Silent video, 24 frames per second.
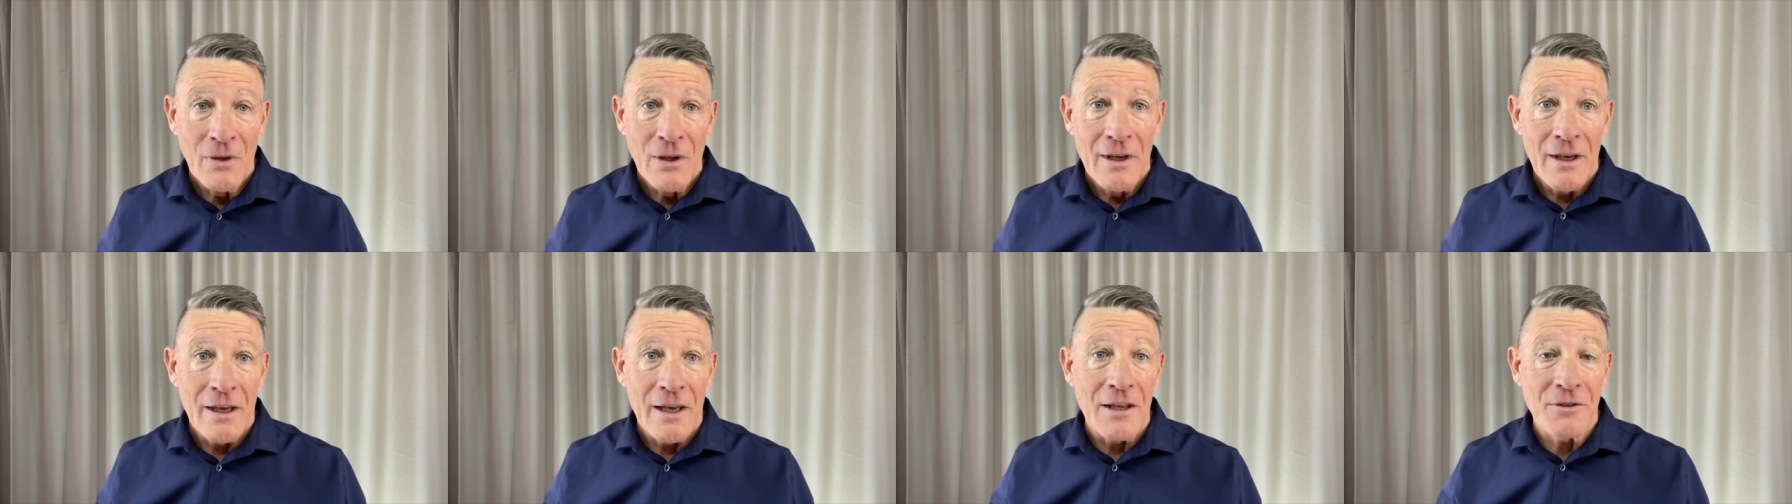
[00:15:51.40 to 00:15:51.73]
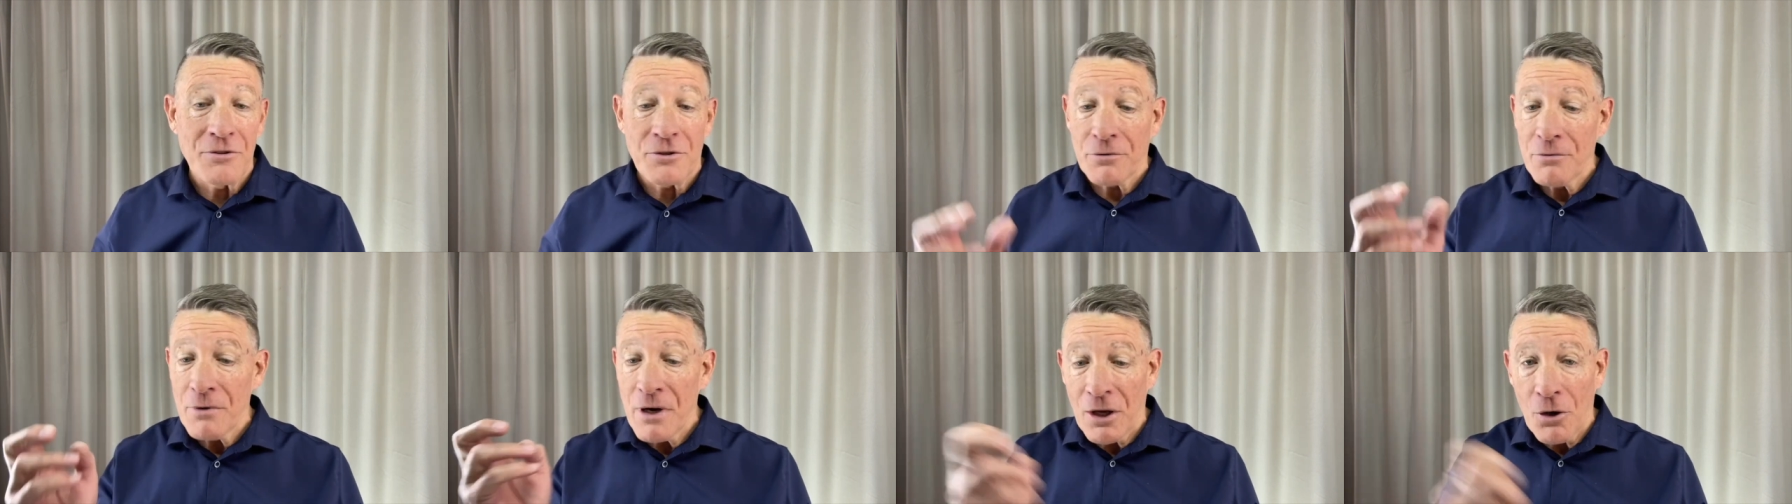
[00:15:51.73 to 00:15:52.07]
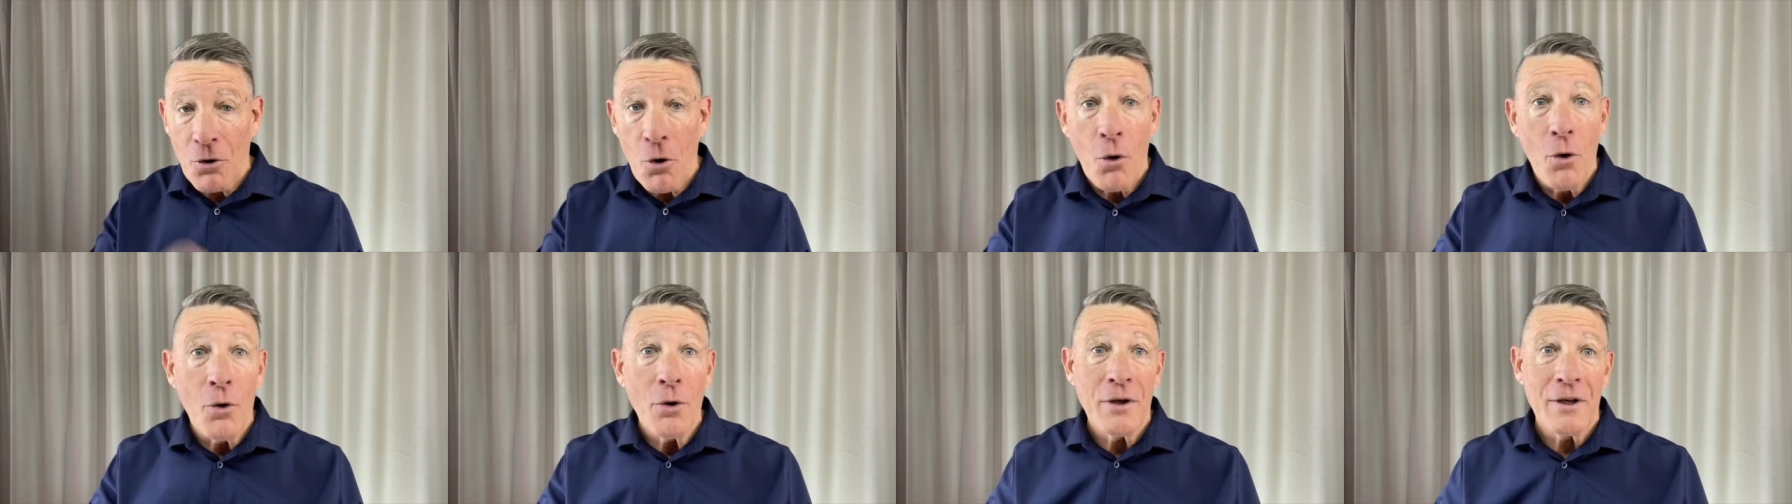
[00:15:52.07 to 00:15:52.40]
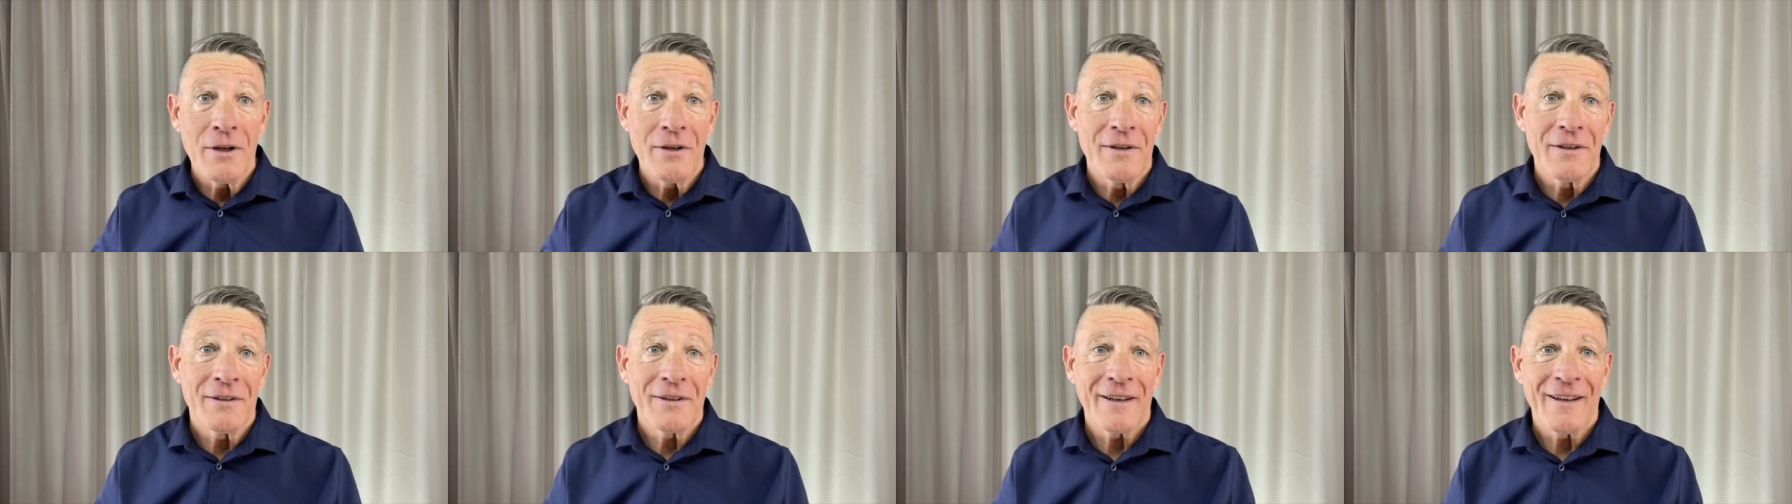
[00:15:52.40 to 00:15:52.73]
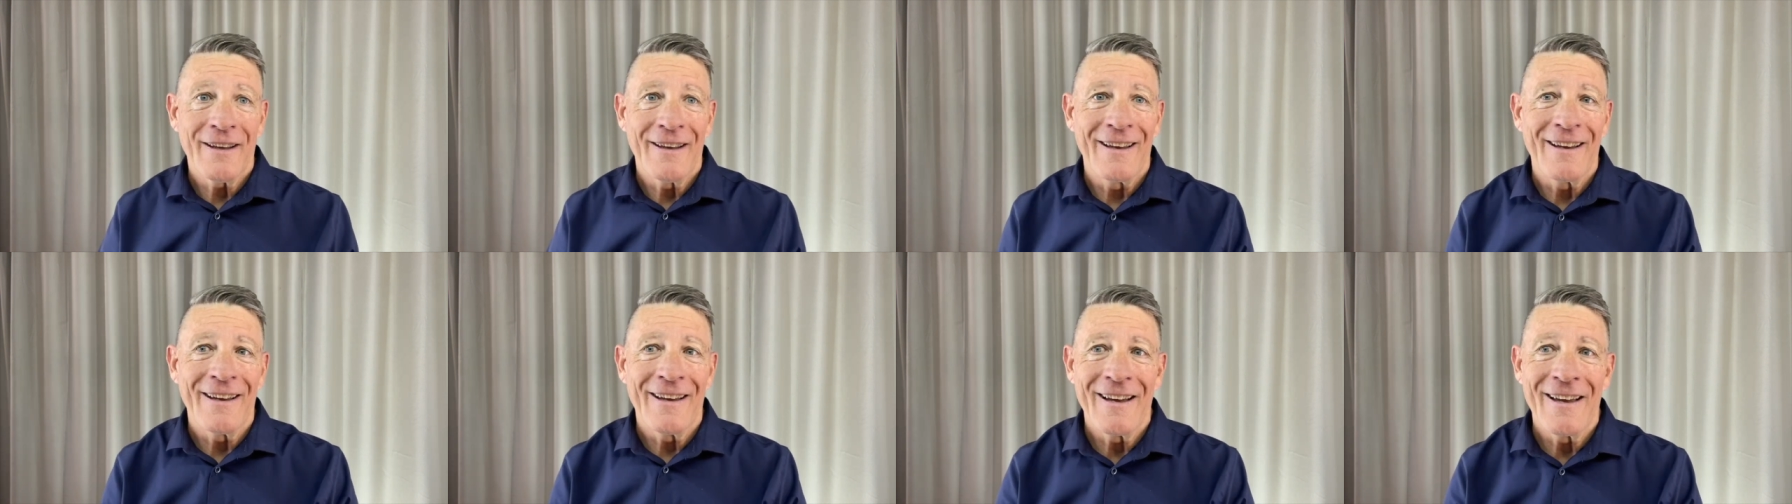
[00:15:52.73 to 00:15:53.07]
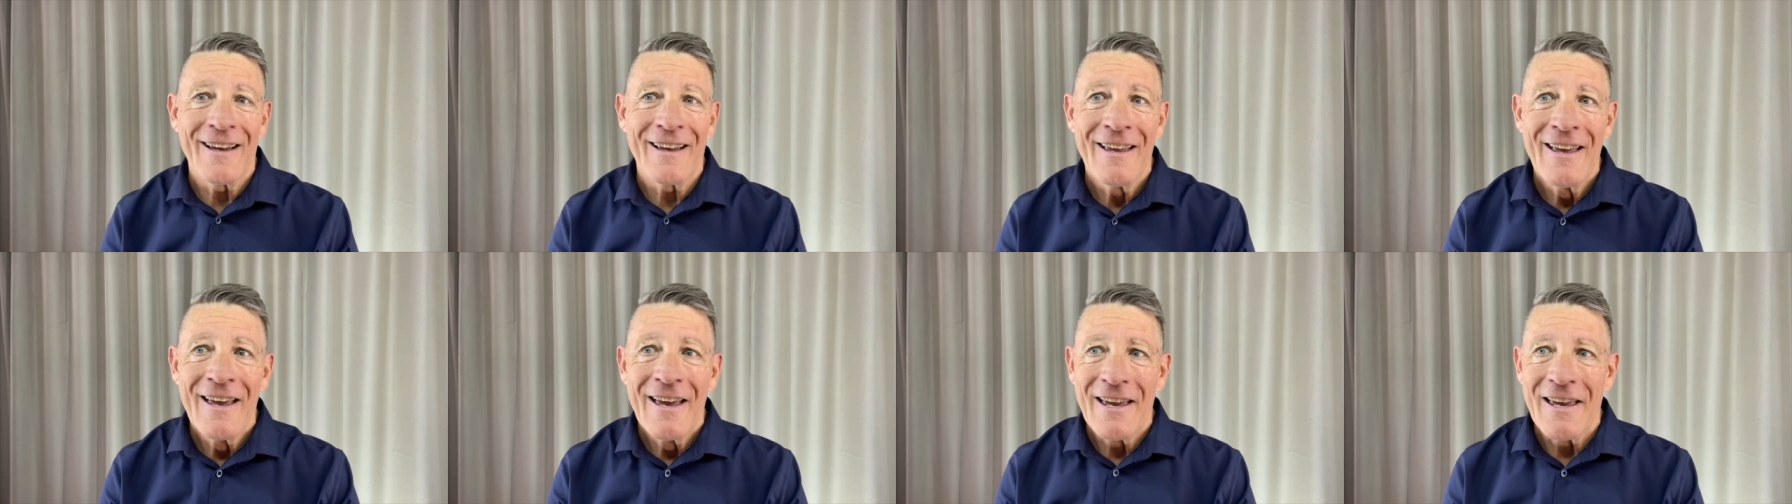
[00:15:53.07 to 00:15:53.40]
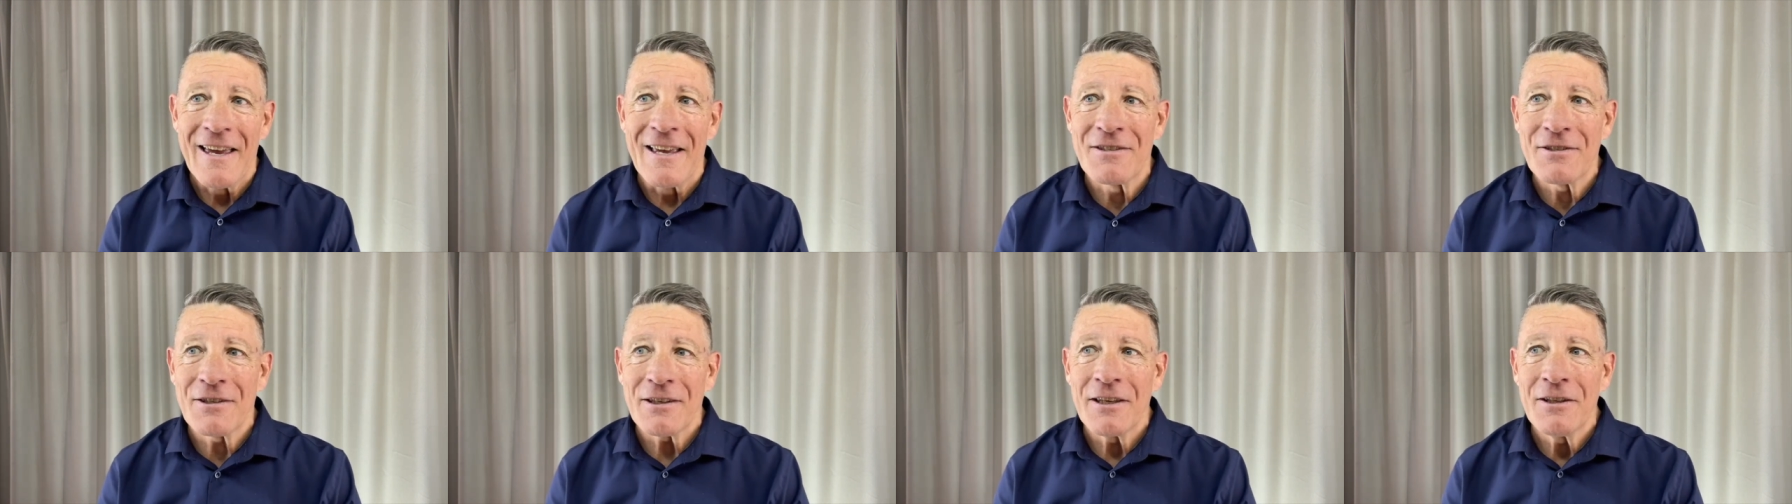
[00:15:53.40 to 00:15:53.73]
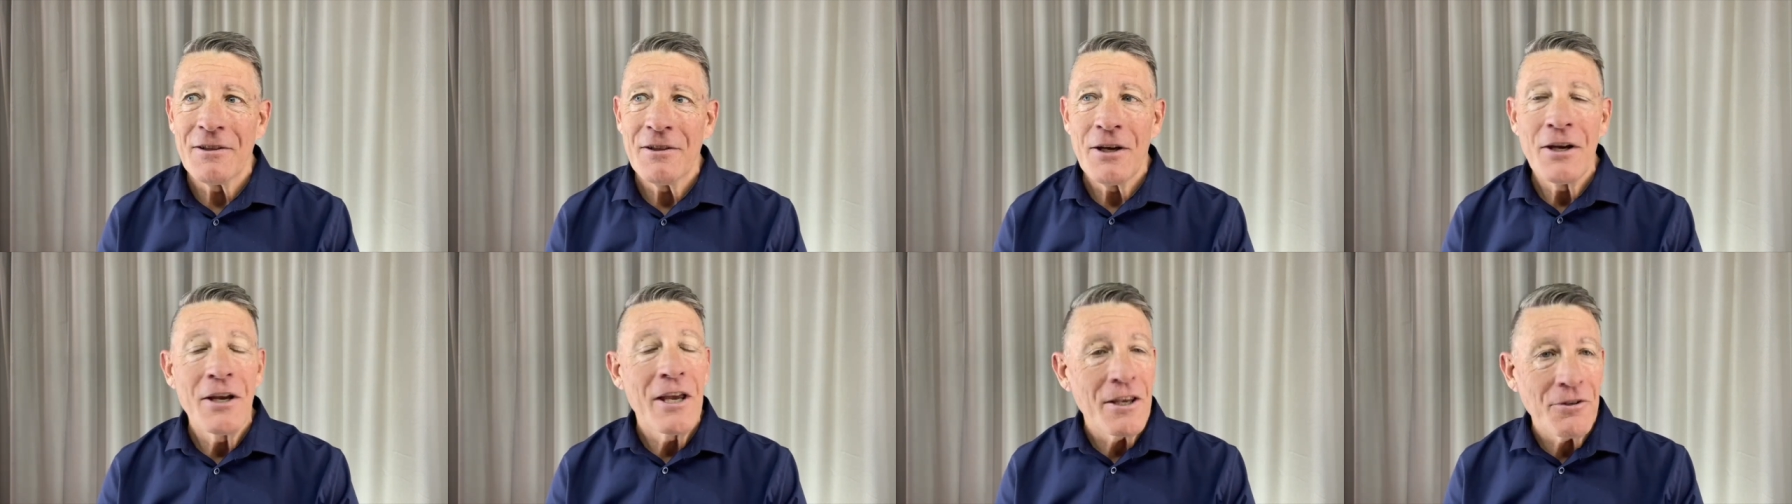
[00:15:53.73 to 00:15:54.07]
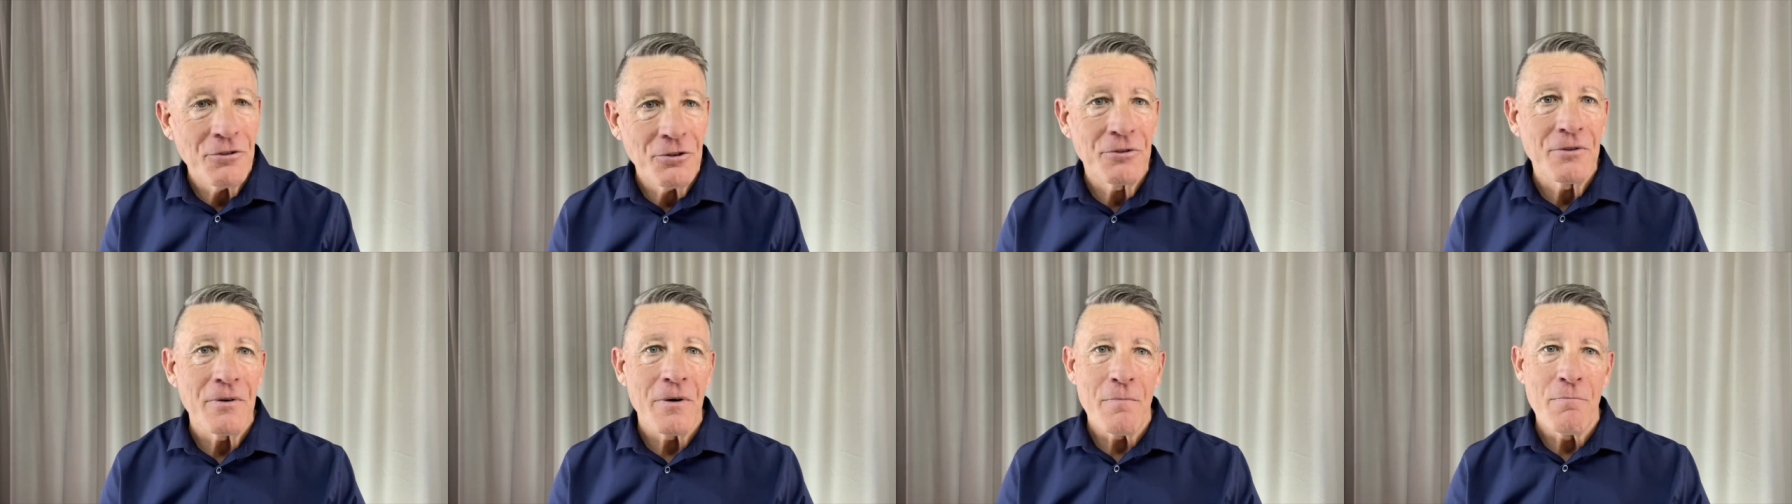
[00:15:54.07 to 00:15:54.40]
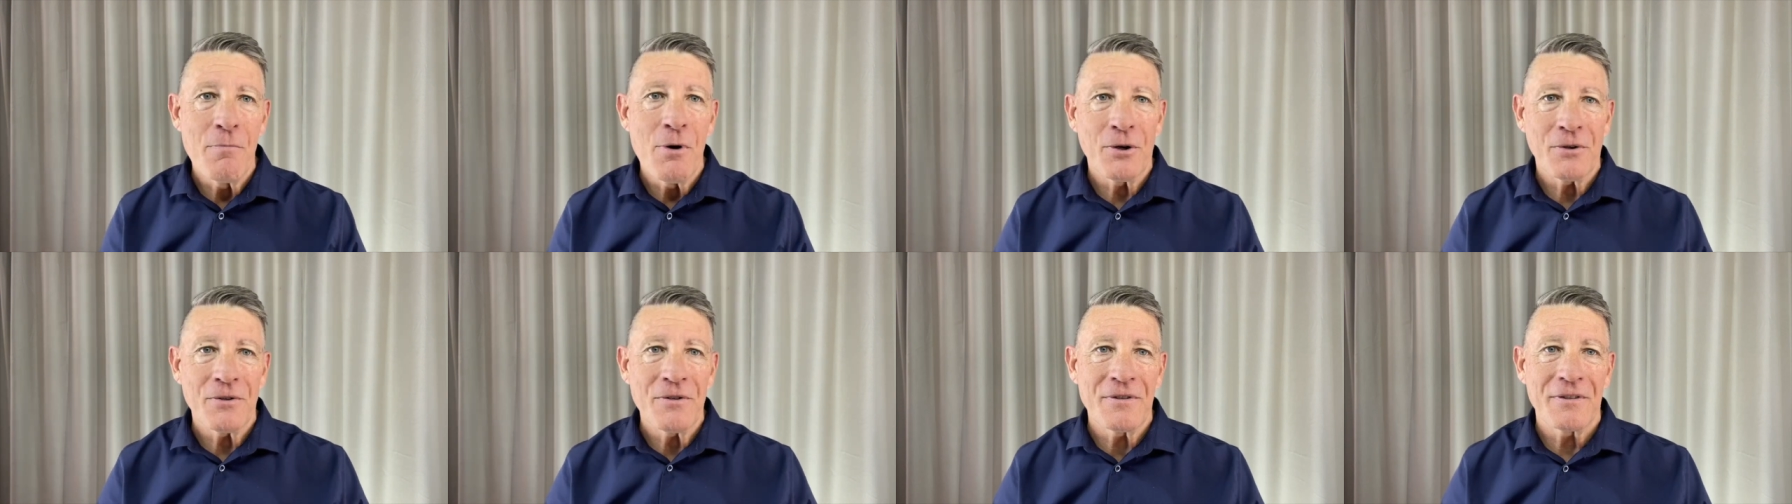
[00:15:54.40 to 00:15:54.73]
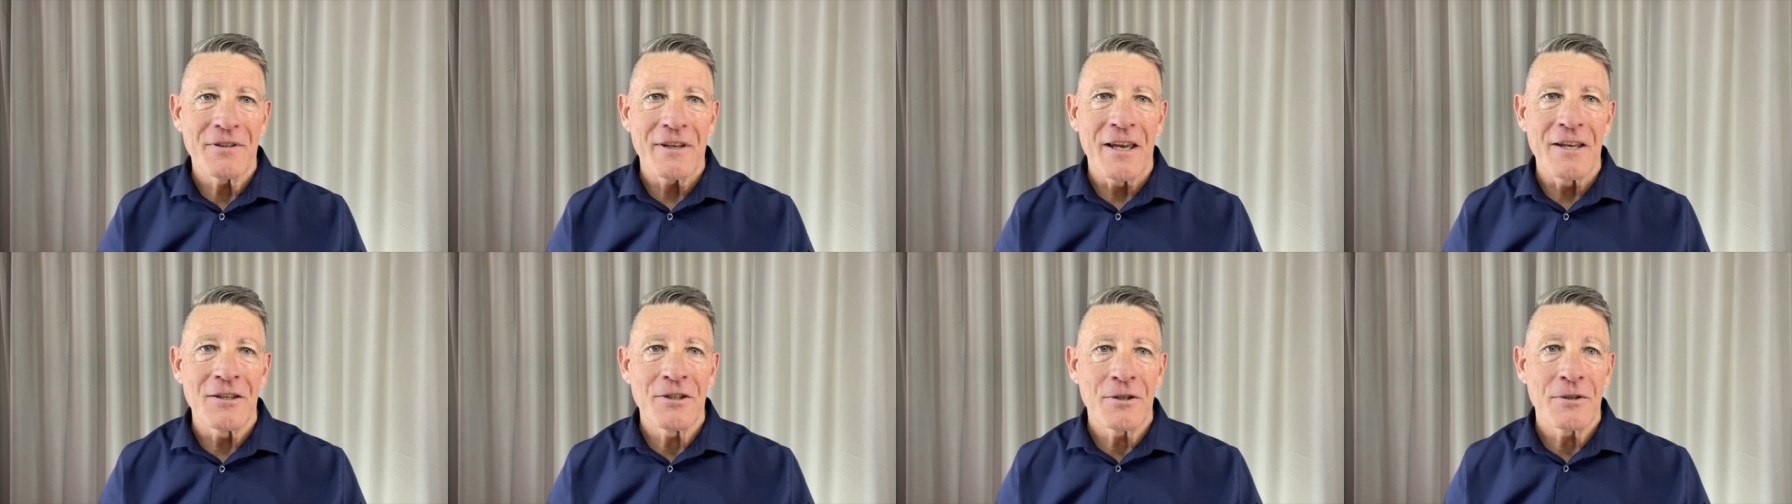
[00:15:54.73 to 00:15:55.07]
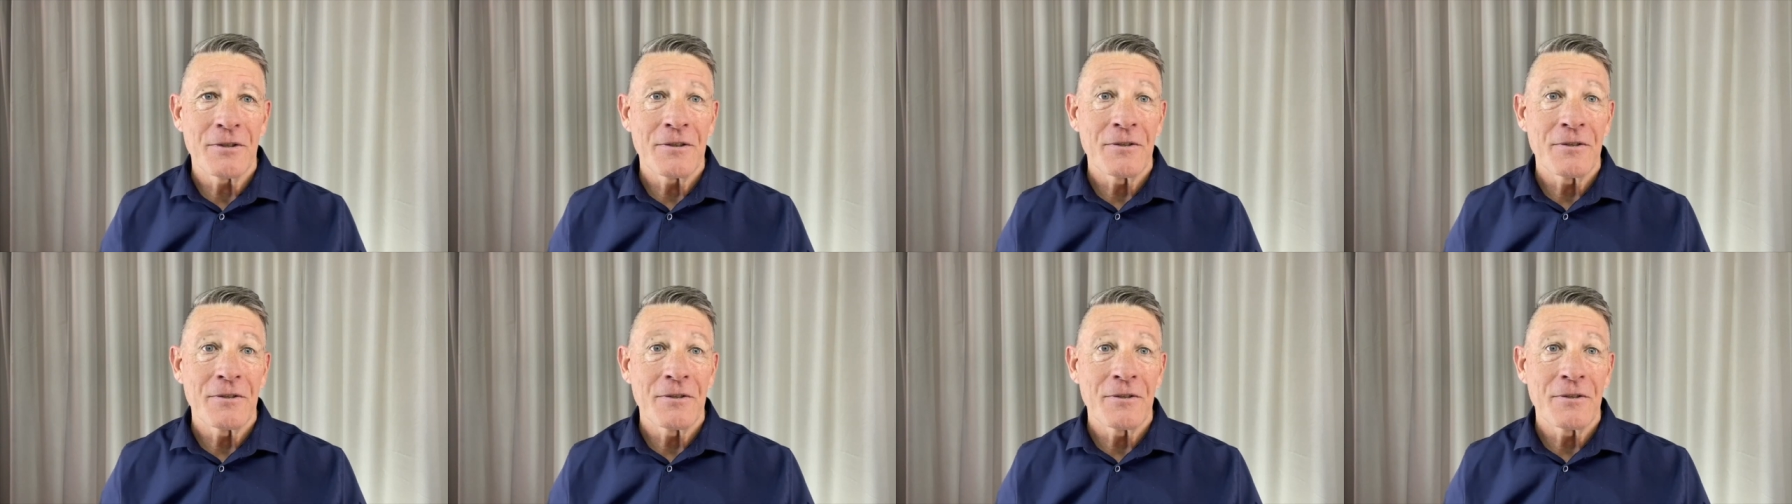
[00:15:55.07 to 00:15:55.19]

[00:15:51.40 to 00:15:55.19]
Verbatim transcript: it's recorded. Uh, it's in the history books. It's